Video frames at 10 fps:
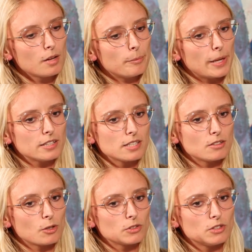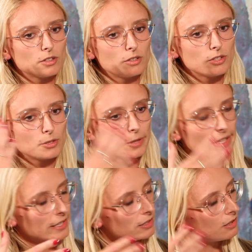painted not the
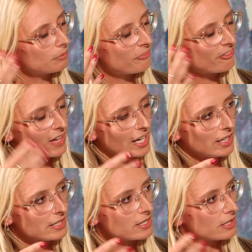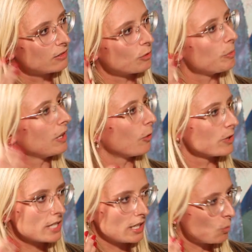real face, it not
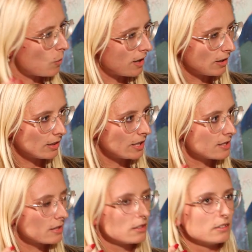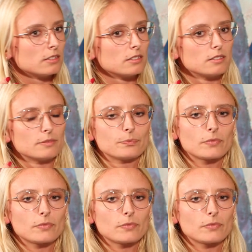belongs to anyone, it's the